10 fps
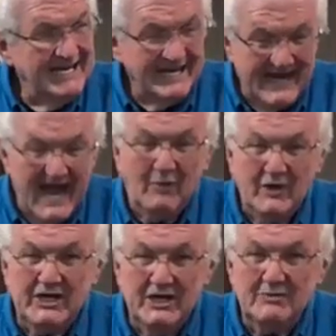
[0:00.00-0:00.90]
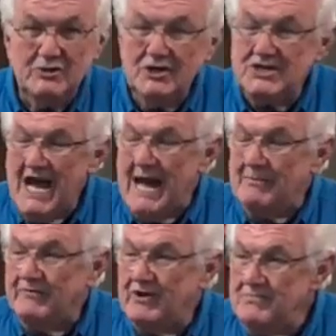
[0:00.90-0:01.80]
Now we come to a
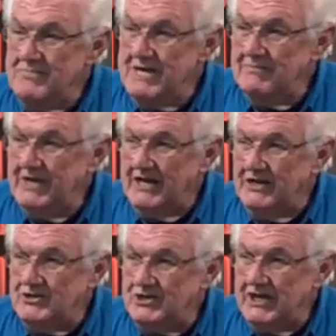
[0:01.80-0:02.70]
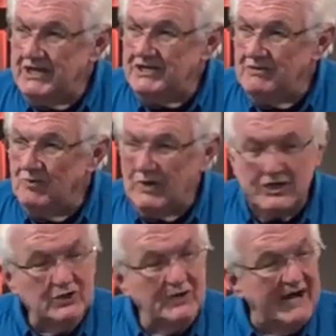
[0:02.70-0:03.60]
time of commitment and decision where
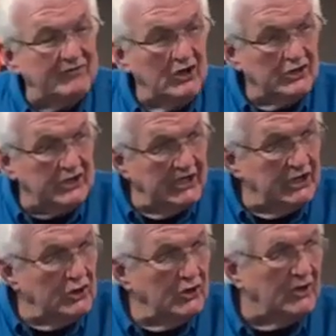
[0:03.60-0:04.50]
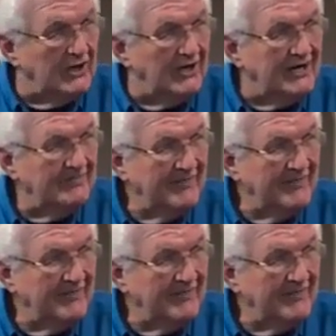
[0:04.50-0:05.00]
you have to look into your heart